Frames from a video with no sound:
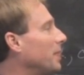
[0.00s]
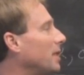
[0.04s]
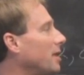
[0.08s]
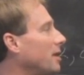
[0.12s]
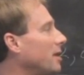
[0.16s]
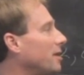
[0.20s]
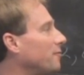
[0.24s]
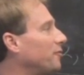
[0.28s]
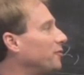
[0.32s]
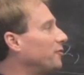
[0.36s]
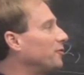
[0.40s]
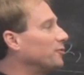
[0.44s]

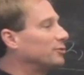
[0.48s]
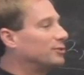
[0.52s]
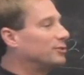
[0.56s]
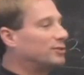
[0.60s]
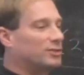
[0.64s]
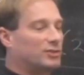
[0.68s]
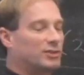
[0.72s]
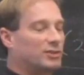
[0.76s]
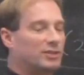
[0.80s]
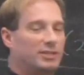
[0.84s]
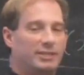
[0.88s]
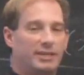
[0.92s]
if you're
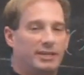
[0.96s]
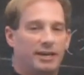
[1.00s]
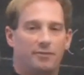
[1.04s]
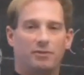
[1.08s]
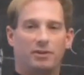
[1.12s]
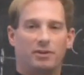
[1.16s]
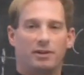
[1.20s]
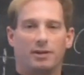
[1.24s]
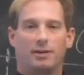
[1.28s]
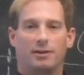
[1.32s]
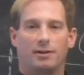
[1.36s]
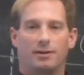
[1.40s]
just
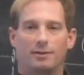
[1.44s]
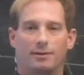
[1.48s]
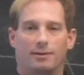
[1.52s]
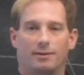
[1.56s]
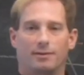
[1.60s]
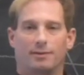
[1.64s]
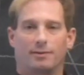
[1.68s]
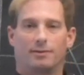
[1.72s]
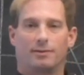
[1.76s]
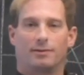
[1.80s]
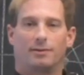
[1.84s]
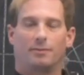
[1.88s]
given
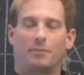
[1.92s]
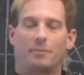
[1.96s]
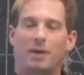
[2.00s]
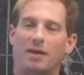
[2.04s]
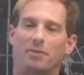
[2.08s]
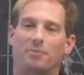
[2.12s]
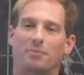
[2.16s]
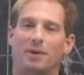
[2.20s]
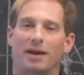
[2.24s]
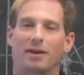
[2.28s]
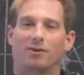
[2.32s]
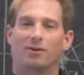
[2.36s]
a
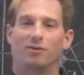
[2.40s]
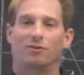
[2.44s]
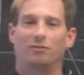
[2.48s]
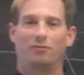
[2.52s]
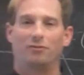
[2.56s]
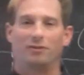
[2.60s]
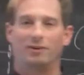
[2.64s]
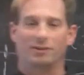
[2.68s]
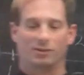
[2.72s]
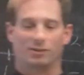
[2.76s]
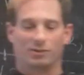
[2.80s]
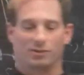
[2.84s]
mathematical
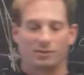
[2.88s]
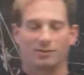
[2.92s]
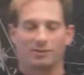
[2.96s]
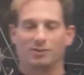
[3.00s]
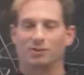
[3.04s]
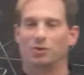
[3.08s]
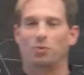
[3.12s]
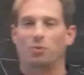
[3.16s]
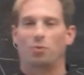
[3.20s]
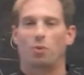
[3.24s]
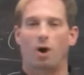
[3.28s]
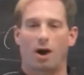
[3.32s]
function,
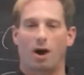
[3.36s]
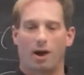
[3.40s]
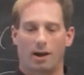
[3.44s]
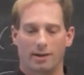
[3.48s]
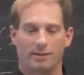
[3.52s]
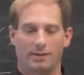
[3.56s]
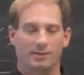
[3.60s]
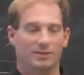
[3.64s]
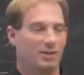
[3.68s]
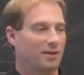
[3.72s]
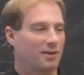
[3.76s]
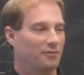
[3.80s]
so y
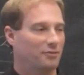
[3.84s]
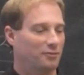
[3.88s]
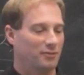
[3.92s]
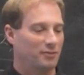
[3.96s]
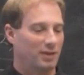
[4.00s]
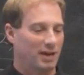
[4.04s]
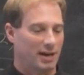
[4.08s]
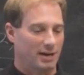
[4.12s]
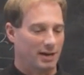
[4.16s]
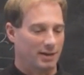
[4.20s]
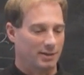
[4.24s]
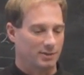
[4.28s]
is f of
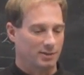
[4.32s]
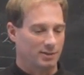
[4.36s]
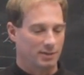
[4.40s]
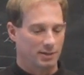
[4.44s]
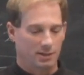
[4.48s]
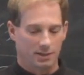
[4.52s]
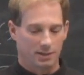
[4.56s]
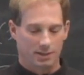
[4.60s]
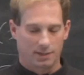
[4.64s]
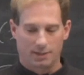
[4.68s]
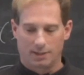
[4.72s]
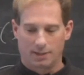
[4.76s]
x,
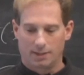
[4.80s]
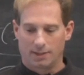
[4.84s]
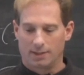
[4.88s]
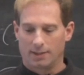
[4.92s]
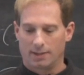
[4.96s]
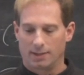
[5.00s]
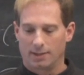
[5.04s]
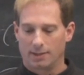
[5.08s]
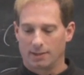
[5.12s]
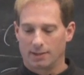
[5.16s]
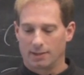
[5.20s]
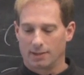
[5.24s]

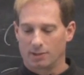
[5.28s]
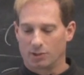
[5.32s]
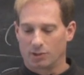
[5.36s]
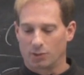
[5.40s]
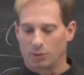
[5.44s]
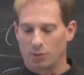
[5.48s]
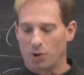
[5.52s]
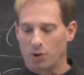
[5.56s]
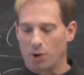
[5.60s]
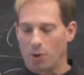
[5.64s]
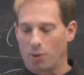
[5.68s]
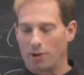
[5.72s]
so
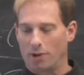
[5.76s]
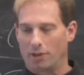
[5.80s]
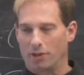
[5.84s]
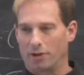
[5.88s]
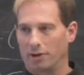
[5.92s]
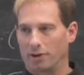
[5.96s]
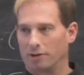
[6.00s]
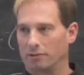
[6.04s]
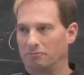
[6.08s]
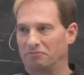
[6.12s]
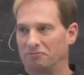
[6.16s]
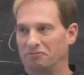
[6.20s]
no
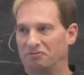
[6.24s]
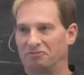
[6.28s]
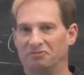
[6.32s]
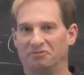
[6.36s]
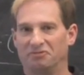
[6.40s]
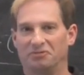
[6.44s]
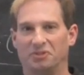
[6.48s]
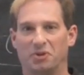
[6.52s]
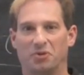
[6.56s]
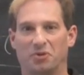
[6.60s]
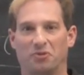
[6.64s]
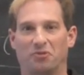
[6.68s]
other,
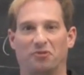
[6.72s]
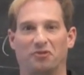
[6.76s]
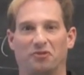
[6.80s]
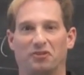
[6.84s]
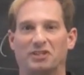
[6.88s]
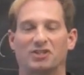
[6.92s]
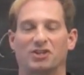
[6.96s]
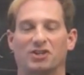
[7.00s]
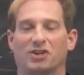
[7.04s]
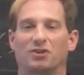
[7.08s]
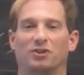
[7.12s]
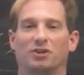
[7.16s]
no
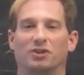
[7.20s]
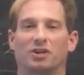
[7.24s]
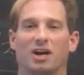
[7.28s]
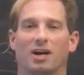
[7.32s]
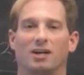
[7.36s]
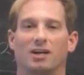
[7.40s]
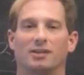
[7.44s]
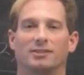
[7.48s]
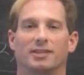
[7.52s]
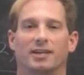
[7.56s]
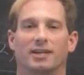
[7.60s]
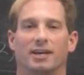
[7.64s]
physical
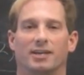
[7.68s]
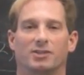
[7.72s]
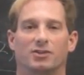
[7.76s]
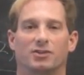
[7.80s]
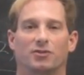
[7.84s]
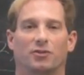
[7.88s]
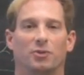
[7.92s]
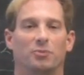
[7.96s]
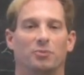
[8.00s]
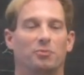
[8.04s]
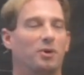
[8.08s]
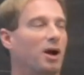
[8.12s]

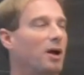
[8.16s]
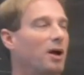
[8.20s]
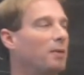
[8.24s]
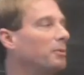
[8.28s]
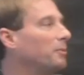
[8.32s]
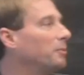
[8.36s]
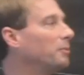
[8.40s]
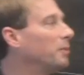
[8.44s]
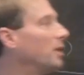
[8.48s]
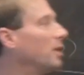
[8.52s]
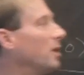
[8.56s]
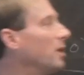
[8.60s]
context for the
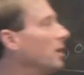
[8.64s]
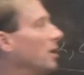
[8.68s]
problem,